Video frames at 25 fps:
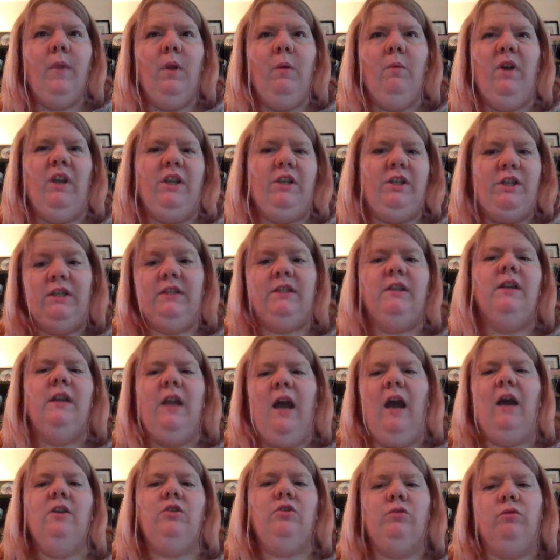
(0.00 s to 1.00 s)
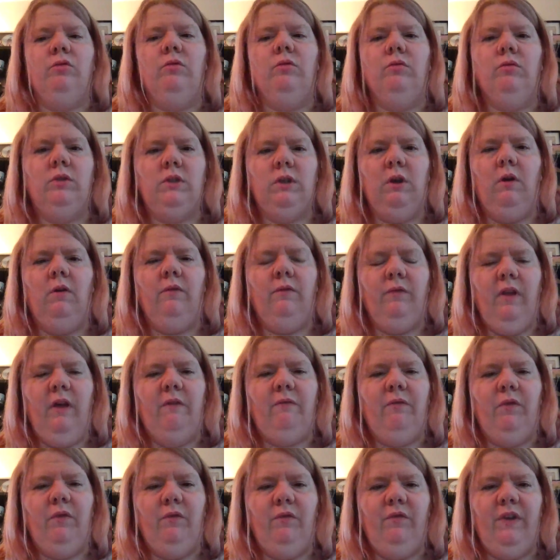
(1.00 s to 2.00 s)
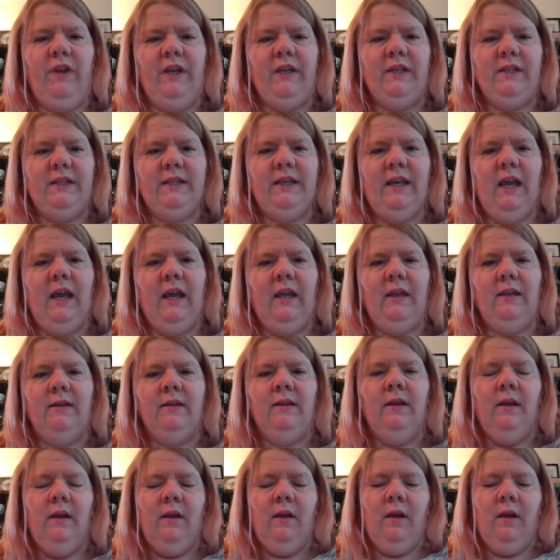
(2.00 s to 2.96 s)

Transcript: which is the natural sort of level for your skin.